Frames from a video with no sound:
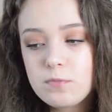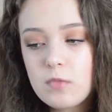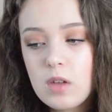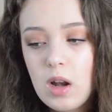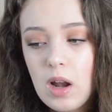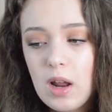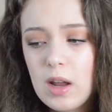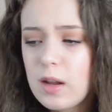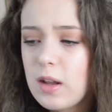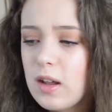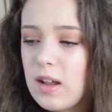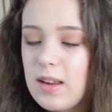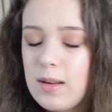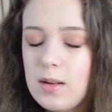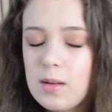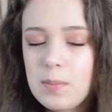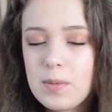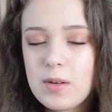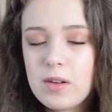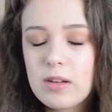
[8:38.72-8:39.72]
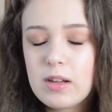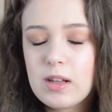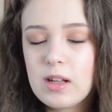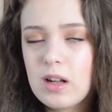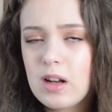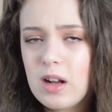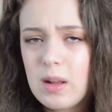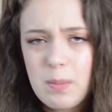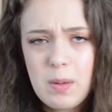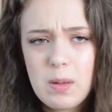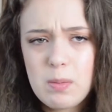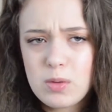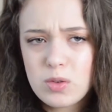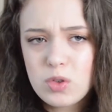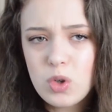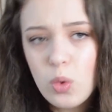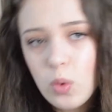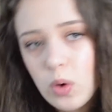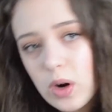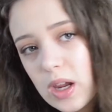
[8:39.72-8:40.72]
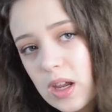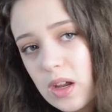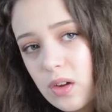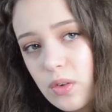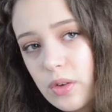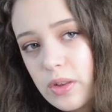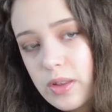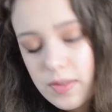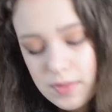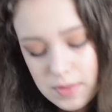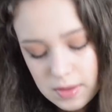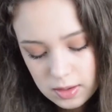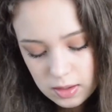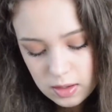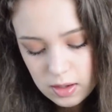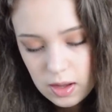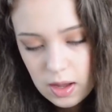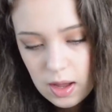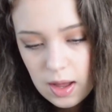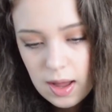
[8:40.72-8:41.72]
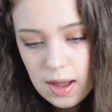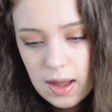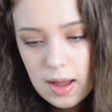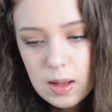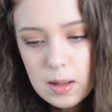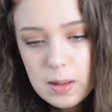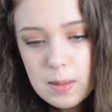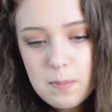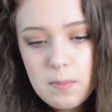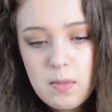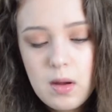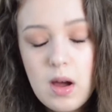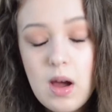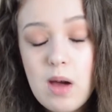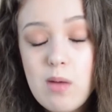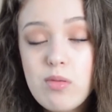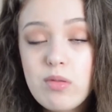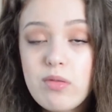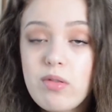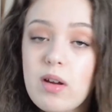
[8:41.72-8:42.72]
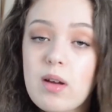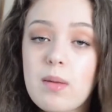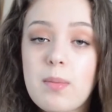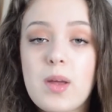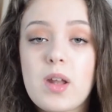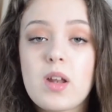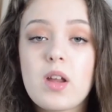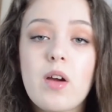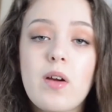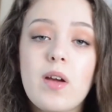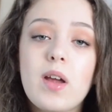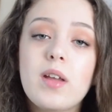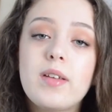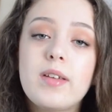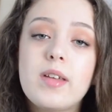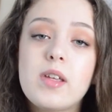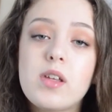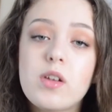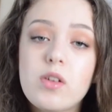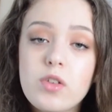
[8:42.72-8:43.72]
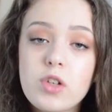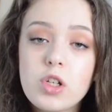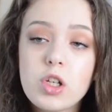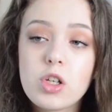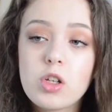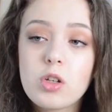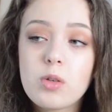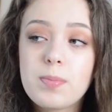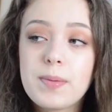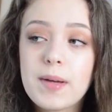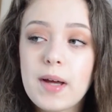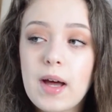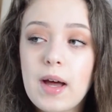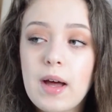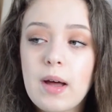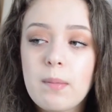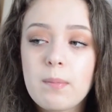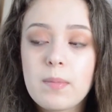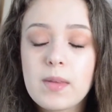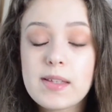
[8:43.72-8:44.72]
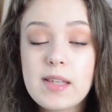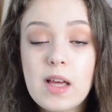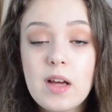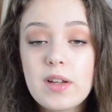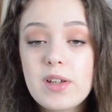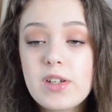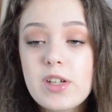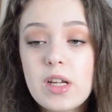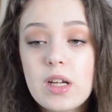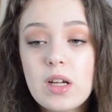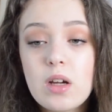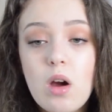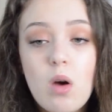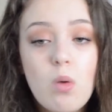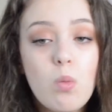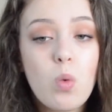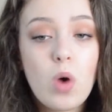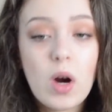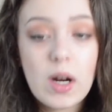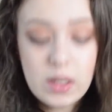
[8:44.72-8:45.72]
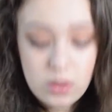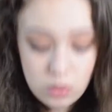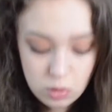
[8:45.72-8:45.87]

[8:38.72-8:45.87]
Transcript: like in particular like people talking or something, I would recommend going into YouTube, searching white